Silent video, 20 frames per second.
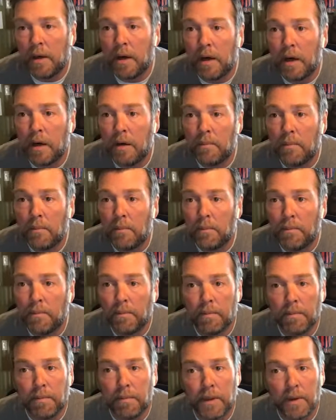Um,
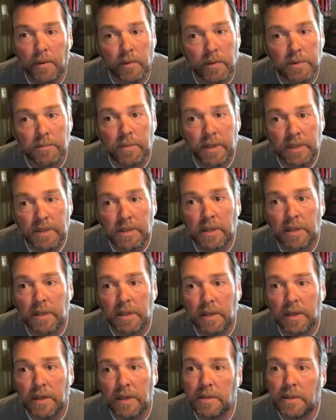that was
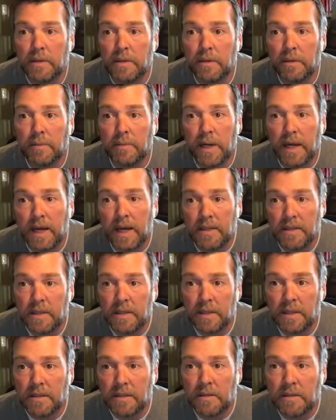basically unsecured by
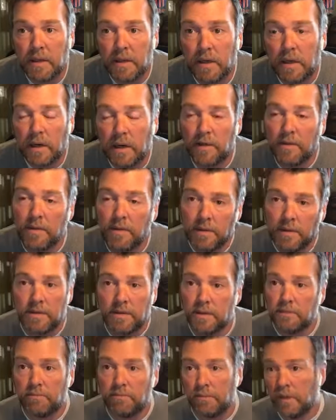assets uh, other than
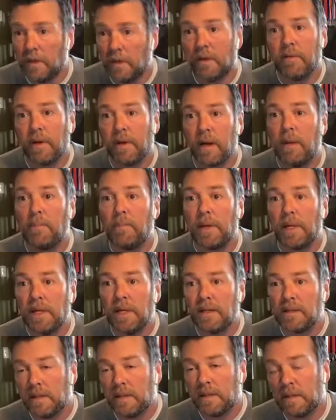just you know the
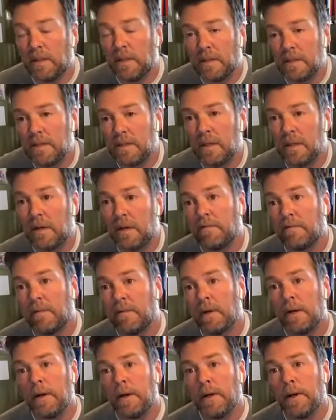company entity itself.
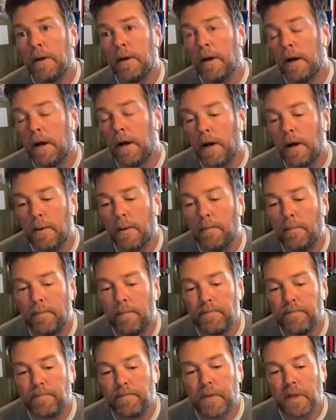
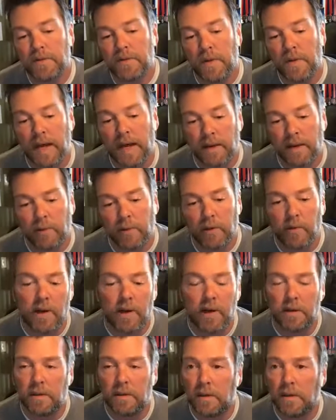Um, so that
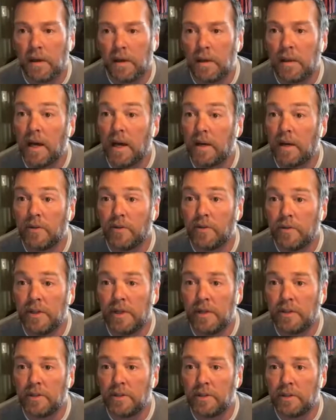required a, a, lot of due
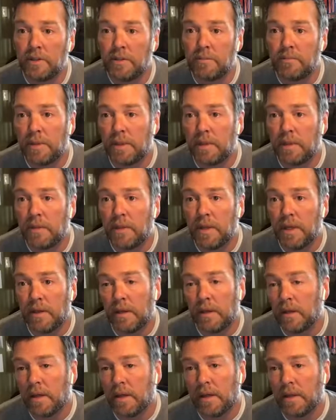diligence, but that,
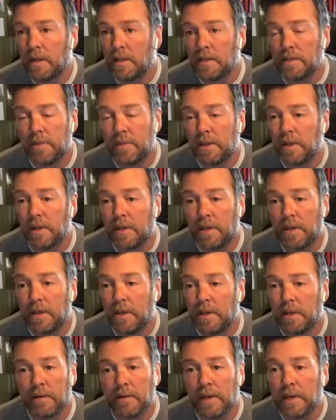again, that's been a,
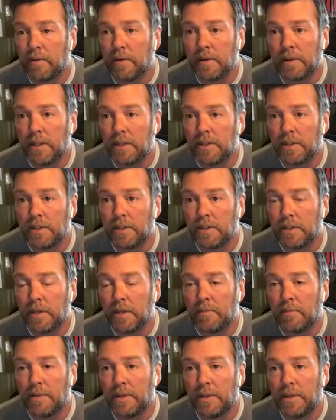a, great
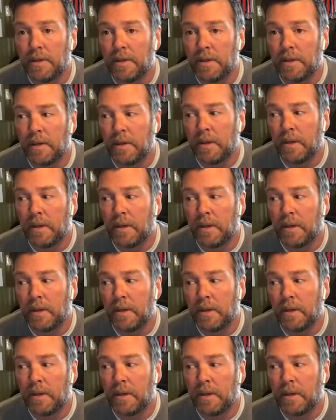relationship, and